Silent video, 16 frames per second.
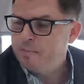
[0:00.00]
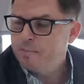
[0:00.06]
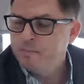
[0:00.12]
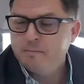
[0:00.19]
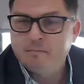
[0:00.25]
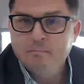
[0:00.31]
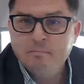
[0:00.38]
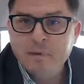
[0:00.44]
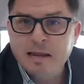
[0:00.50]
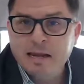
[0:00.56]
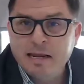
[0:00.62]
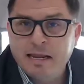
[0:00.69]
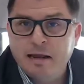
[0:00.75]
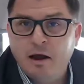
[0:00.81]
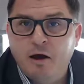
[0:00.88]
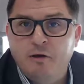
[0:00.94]

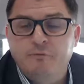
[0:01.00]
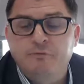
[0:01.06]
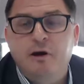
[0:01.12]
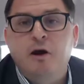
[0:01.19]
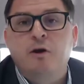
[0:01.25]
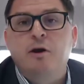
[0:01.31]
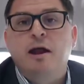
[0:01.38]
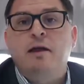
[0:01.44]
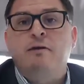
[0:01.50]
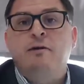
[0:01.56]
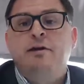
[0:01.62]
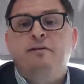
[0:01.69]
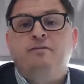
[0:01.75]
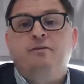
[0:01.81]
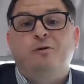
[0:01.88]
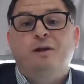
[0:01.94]
many of our
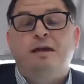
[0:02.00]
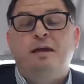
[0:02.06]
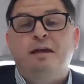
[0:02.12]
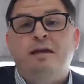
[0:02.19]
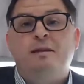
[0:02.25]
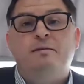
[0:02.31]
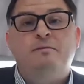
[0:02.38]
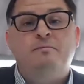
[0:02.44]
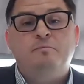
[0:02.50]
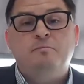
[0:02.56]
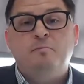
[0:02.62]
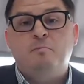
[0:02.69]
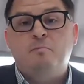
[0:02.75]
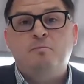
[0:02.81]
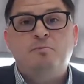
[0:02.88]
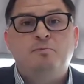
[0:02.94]
areas are in
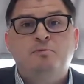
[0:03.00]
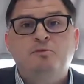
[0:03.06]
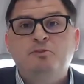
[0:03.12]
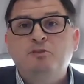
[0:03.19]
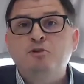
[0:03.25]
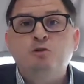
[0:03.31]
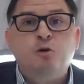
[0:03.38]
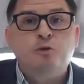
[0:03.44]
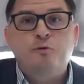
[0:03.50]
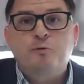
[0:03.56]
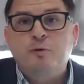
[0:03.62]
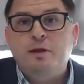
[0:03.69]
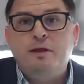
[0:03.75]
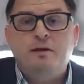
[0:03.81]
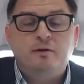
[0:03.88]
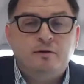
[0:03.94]
2 or
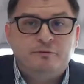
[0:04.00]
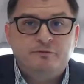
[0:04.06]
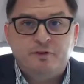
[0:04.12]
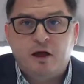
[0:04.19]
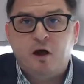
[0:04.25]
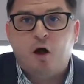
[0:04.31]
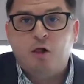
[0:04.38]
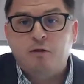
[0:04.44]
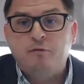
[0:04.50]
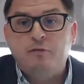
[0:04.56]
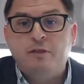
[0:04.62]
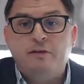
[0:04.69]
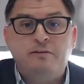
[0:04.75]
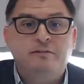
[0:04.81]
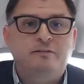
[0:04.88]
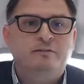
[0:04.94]
3, if not all of
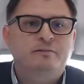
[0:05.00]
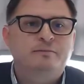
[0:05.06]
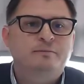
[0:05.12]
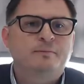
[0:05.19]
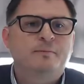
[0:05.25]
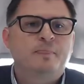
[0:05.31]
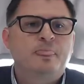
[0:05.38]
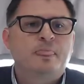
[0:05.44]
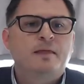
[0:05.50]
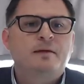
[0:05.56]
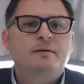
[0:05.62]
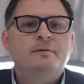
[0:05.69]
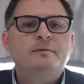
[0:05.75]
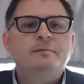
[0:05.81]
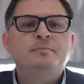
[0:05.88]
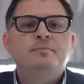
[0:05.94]
these.
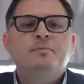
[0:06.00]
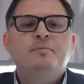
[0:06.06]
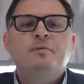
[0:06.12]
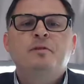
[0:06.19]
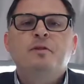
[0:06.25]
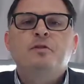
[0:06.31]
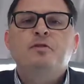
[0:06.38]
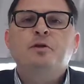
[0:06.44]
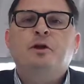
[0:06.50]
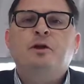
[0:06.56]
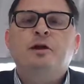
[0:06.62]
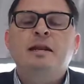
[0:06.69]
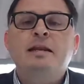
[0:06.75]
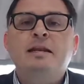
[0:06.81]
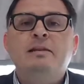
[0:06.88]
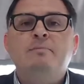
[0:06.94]
They're going
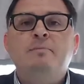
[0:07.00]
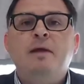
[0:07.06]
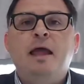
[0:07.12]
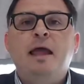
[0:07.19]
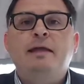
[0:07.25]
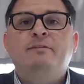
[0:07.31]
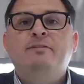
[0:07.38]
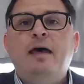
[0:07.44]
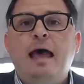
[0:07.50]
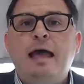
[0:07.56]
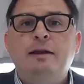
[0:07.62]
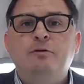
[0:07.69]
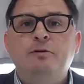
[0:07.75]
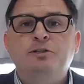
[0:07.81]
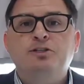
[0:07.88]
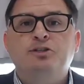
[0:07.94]
to need to pay
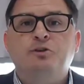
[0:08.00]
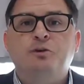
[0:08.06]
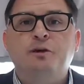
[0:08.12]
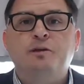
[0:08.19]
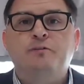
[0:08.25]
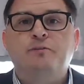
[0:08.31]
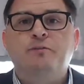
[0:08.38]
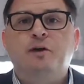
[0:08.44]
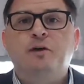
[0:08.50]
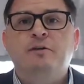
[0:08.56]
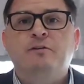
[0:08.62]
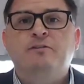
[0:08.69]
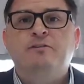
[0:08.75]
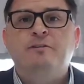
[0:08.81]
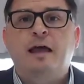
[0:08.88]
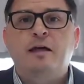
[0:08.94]
title insurance. The
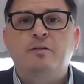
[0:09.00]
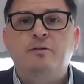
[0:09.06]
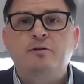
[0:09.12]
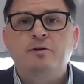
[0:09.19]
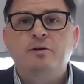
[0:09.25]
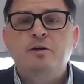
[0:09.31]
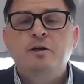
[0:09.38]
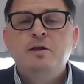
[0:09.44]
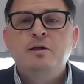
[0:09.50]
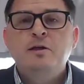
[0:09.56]
seller,